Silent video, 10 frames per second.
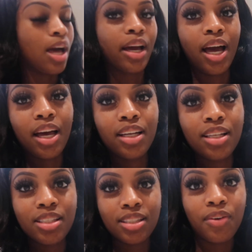So I got
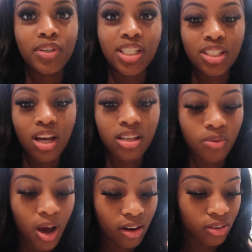a sandwich as y'all,
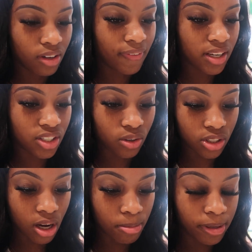well, I don't know if I showed
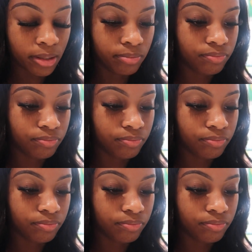y'all, but